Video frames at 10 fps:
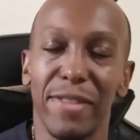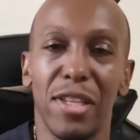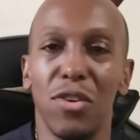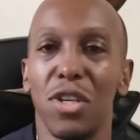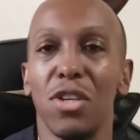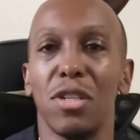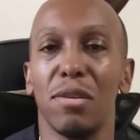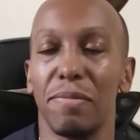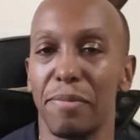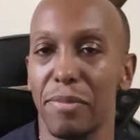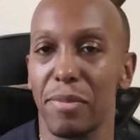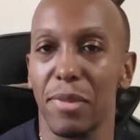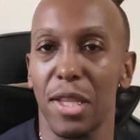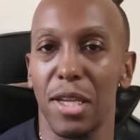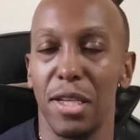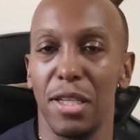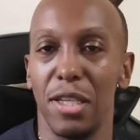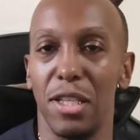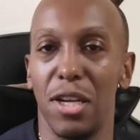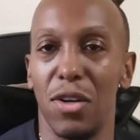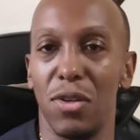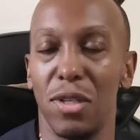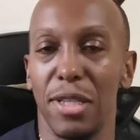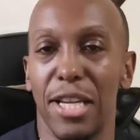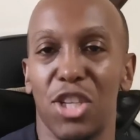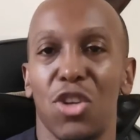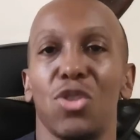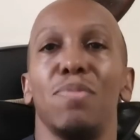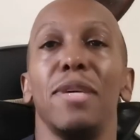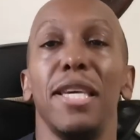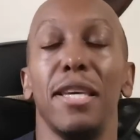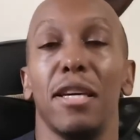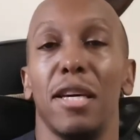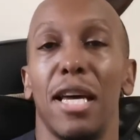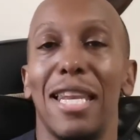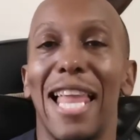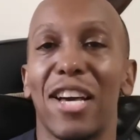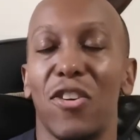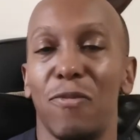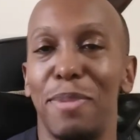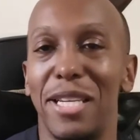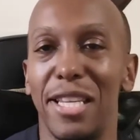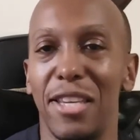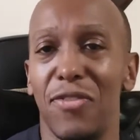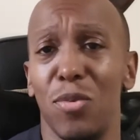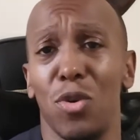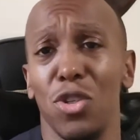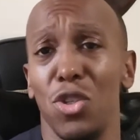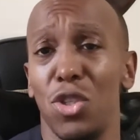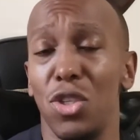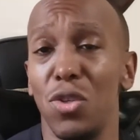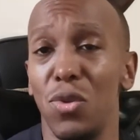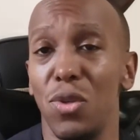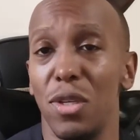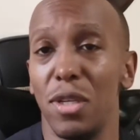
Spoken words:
No good. You know, that shows me a lack of belief in what you do.